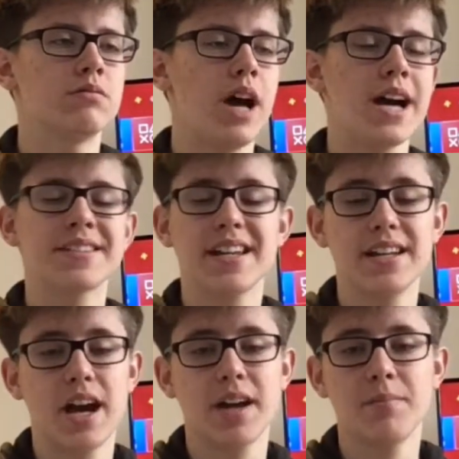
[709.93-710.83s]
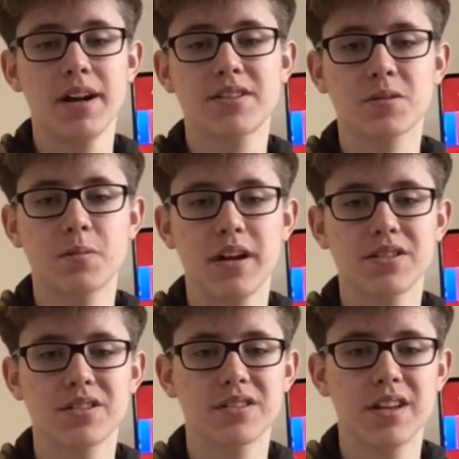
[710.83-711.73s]
as I might have
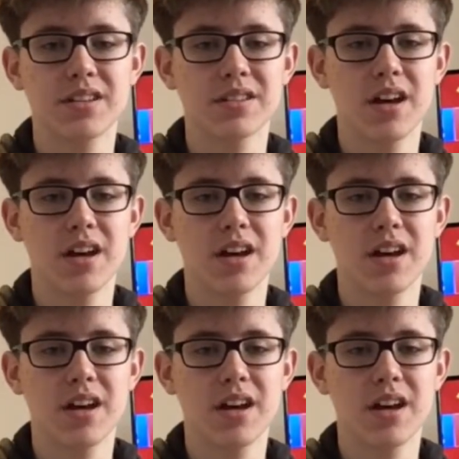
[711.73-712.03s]
mentioned this